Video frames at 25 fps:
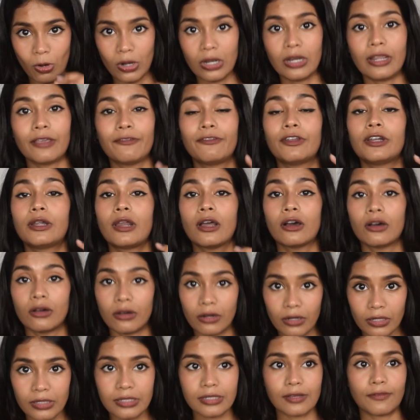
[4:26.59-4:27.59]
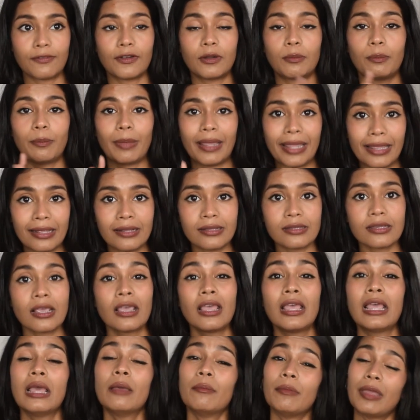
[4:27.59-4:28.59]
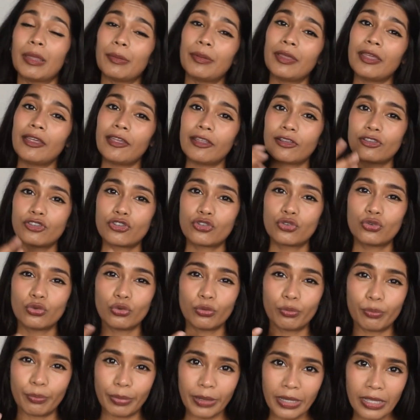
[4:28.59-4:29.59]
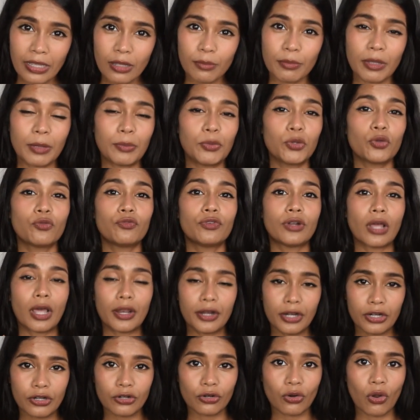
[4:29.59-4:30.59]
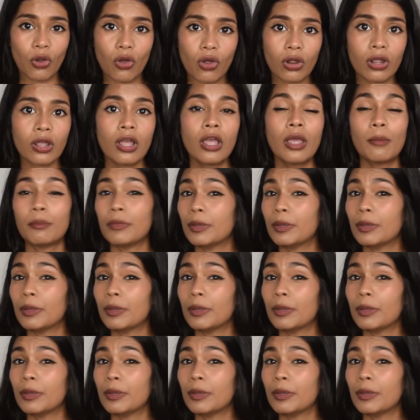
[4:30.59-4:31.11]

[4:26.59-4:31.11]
If it hurts, if it pains, maybe it's too big, maybe you've done it wrong,